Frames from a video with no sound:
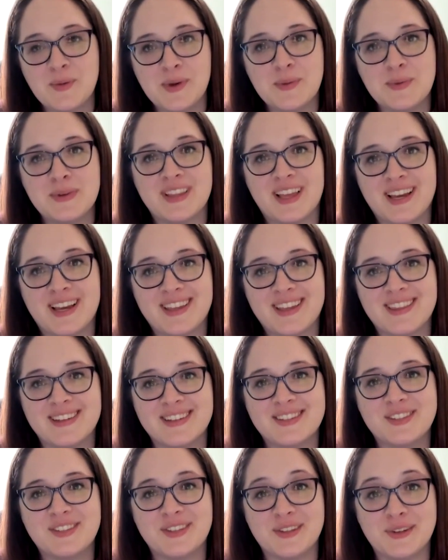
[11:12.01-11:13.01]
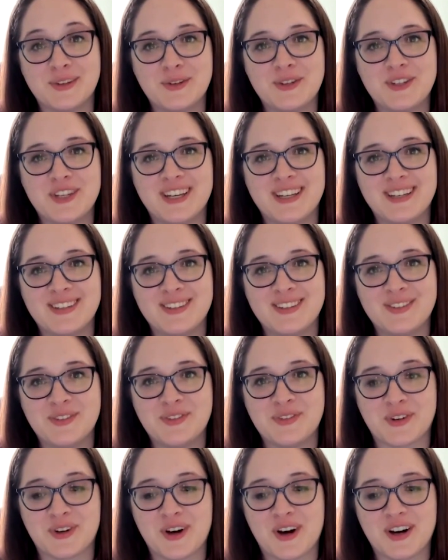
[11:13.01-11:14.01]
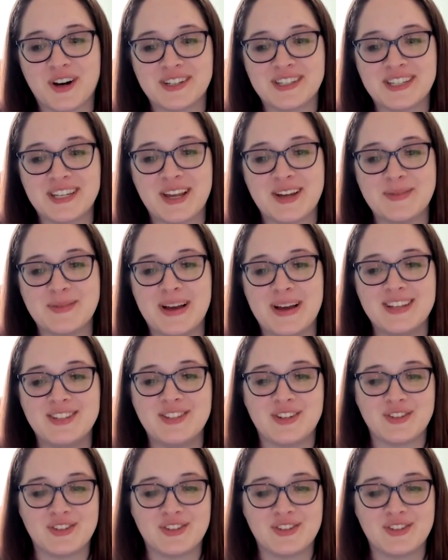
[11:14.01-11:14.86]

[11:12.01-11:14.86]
we would like this solution for our TMS.